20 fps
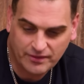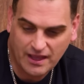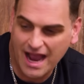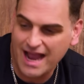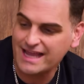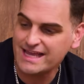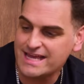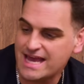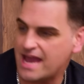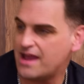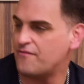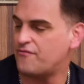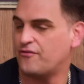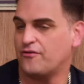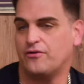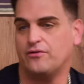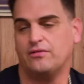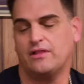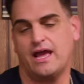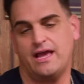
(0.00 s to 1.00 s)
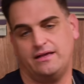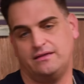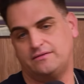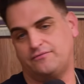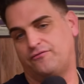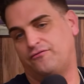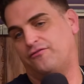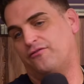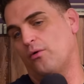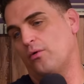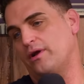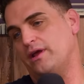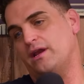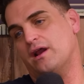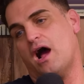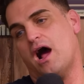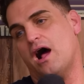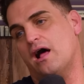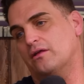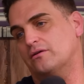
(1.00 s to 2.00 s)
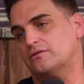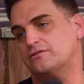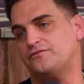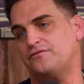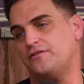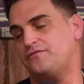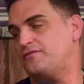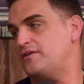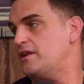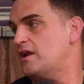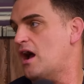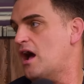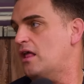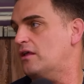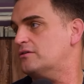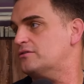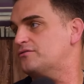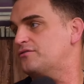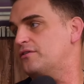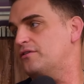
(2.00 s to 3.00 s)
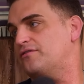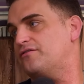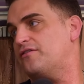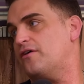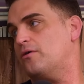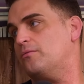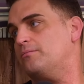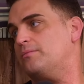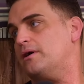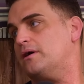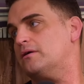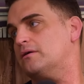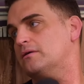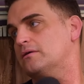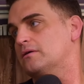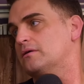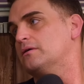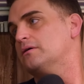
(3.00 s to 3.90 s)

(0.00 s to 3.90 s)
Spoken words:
I gave her like $40, $50 for the phone bill.